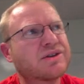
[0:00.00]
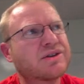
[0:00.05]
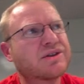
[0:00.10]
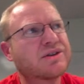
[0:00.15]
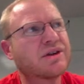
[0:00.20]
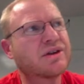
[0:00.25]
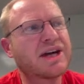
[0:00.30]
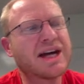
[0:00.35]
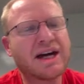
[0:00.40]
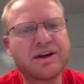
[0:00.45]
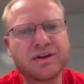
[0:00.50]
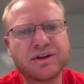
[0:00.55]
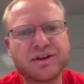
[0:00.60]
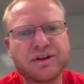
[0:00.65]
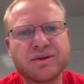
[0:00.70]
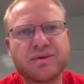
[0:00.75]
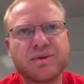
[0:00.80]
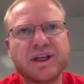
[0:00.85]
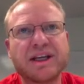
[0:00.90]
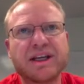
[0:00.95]
So how
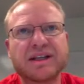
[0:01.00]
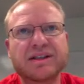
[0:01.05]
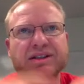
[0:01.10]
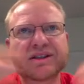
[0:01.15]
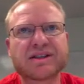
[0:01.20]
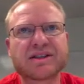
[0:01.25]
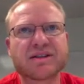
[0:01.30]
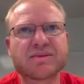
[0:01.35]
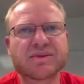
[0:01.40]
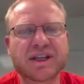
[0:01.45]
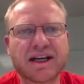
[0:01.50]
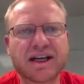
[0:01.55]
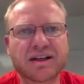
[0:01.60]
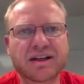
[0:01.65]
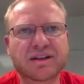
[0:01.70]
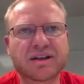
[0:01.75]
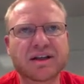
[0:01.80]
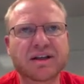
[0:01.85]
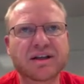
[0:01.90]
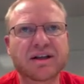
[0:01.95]
do we get systems
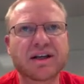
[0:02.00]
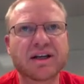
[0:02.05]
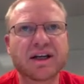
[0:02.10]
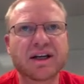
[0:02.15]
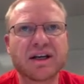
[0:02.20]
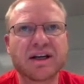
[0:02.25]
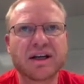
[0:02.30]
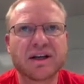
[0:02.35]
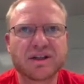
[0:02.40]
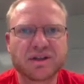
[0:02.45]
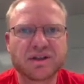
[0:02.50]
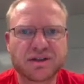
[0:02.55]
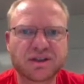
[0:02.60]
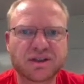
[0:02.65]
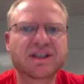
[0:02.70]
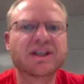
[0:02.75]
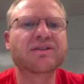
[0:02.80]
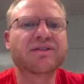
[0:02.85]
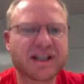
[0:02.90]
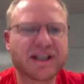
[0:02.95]
out there
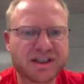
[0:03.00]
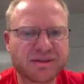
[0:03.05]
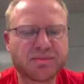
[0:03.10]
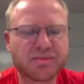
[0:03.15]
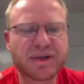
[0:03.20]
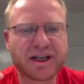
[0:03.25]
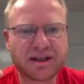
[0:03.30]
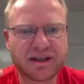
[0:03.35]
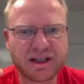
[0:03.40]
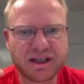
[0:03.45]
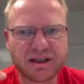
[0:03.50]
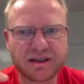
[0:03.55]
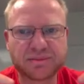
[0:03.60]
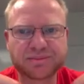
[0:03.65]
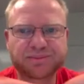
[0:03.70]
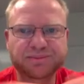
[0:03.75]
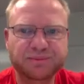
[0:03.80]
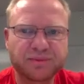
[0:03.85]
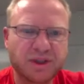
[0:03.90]
to give us metadata?